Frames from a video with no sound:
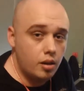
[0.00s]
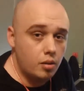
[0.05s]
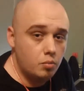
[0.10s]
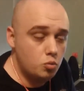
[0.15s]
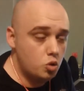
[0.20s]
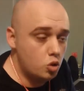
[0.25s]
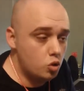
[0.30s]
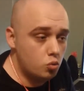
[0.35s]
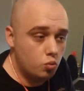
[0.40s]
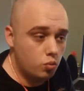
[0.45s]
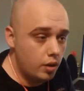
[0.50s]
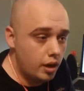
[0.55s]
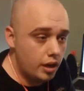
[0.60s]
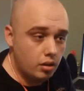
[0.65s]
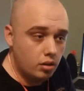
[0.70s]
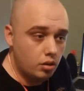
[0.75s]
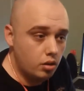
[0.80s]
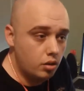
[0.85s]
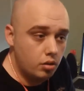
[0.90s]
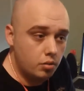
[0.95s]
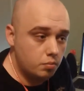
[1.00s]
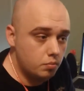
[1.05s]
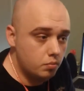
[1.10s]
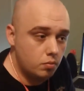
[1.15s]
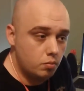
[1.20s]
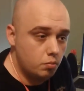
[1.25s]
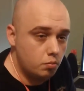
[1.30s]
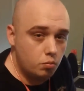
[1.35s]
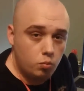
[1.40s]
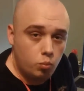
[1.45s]
just regular
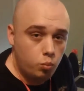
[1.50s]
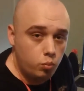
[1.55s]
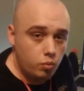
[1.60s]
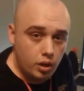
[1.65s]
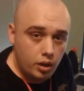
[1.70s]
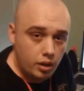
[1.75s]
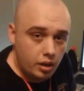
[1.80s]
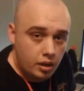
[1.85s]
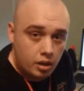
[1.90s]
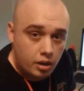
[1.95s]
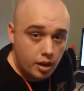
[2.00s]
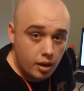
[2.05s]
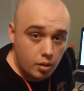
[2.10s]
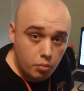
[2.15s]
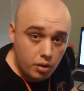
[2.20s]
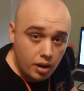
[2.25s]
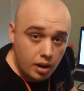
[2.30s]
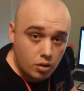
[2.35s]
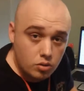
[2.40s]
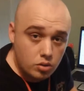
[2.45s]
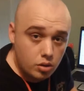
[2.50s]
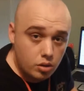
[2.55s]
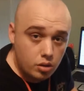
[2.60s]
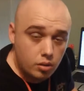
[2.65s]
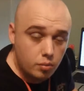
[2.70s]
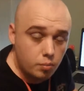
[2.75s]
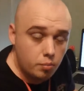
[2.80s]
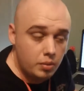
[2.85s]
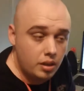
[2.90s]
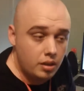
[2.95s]
internet browser,
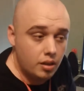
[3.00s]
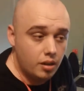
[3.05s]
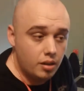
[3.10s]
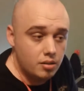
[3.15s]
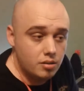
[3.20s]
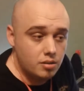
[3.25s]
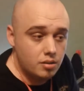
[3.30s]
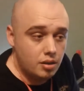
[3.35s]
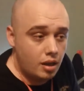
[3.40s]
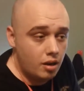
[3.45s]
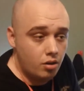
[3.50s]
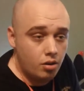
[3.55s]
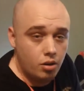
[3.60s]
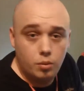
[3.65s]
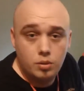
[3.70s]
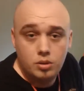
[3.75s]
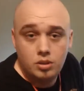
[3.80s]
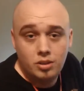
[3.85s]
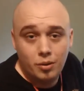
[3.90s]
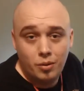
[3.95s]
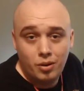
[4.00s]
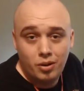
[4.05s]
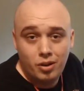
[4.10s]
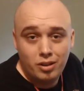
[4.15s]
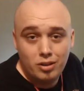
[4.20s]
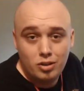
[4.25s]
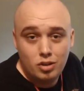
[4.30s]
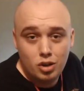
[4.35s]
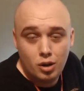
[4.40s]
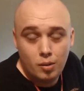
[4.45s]
because I don't know what's going on
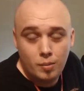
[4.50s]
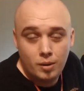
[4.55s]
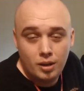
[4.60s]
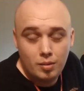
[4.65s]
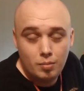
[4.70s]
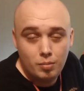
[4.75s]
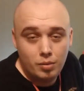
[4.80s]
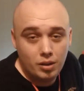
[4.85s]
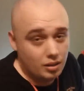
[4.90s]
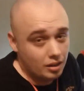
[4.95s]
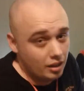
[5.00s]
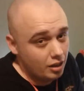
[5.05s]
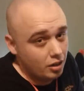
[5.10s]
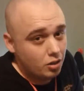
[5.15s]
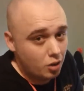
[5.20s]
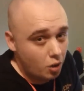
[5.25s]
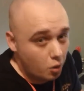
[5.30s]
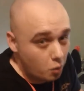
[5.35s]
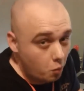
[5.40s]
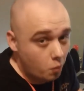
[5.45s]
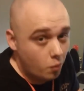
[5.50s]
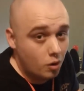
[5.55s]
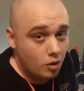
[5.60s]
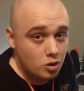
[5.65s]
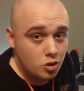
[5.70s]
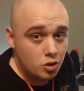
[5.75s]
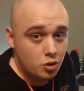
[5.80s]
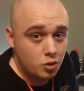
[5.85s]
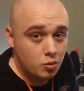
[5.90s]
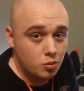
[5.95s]
in Germany, but they don't
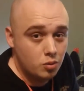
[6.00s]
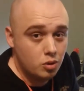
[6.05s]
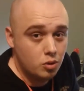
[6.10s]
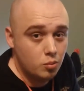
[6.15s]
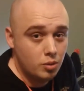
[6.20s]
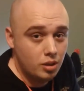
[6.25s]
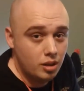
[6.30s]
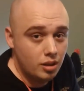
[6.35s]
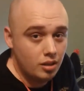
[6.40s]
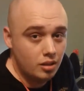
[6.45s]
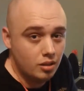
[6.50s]
want you to be